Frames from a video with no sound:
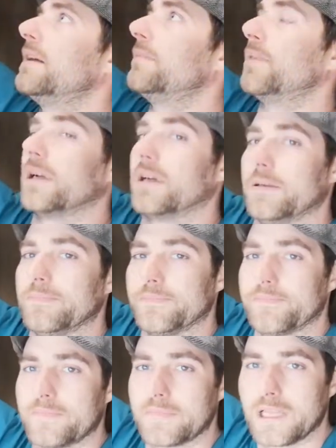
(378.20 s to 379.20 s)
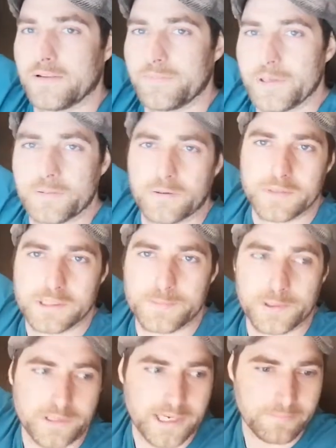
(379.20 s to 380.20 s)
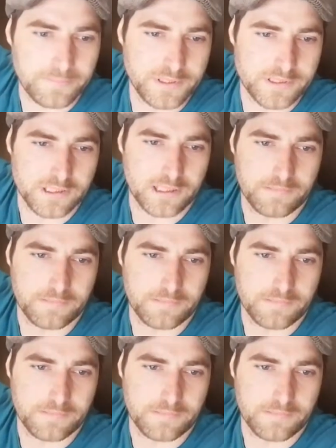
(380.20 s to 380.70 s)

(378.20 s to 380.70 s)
But if people want me to build campers,